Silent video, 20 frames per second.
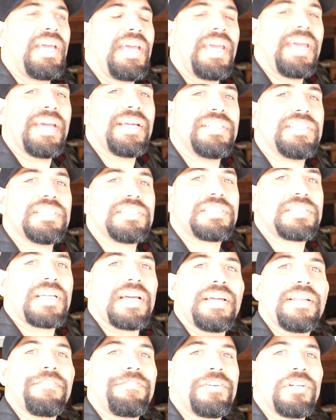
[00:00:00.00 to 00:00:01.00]
and just
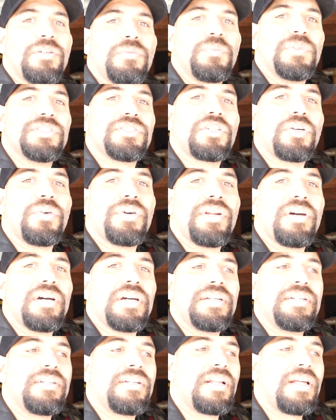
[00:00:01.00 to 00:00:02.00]
kind of film what's going
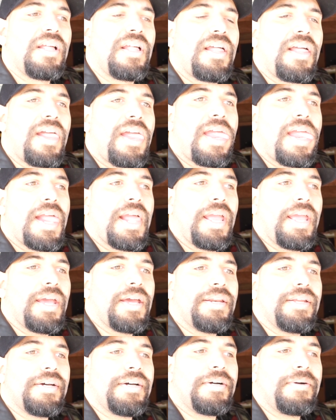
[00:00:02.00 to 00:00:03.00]
on.
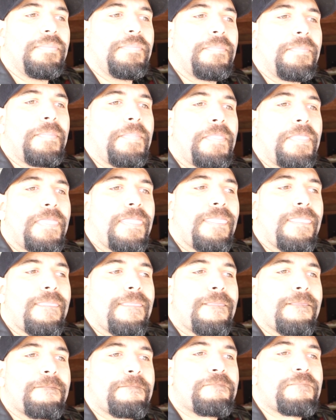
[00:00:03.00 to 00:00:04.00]
And
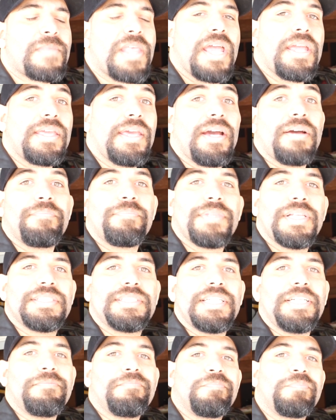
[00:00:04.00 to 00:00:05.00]
yeah,
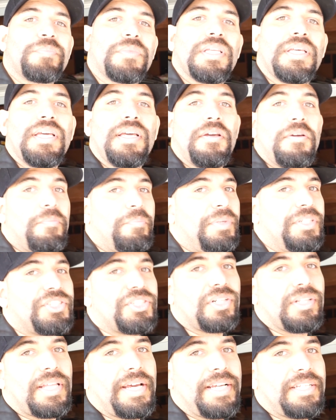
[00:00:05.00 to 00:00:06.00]
that's it. Be
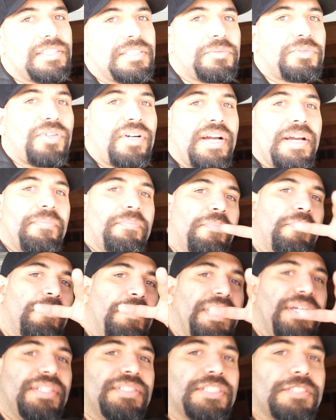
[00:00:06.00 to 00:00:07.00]
sure to like and subscribe.
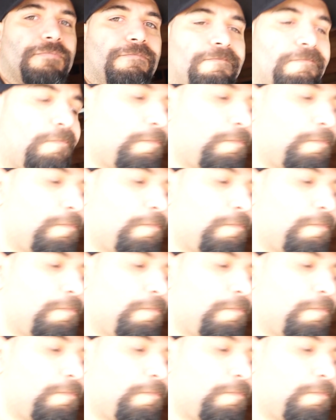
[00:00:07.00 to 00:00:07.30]
Peace.